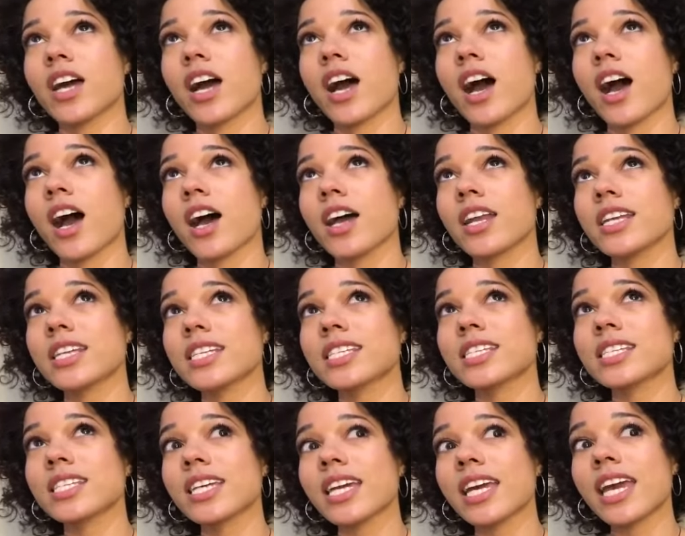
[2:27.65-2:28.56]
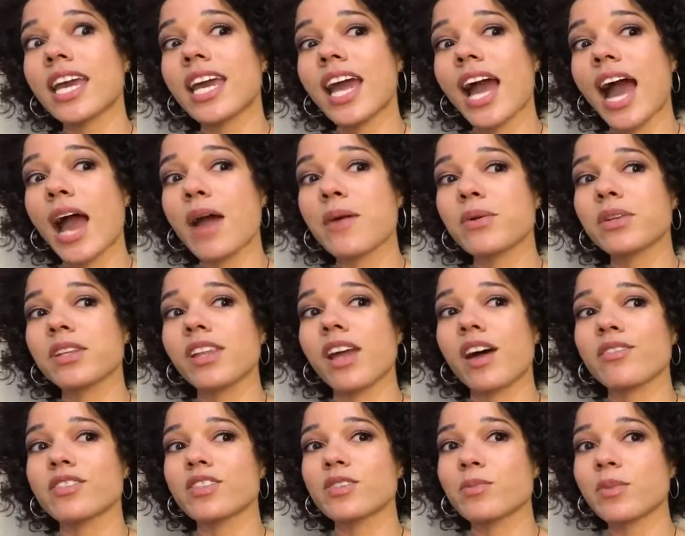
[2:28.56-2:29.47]
honestly, I would
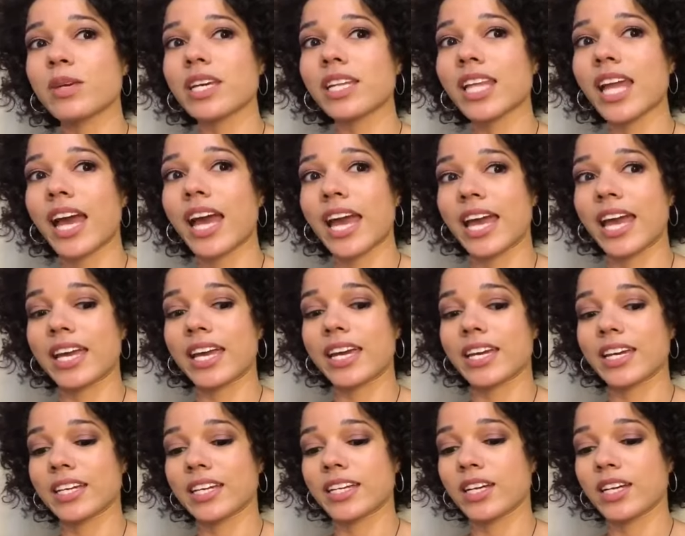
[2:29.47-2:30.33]
love to be, like,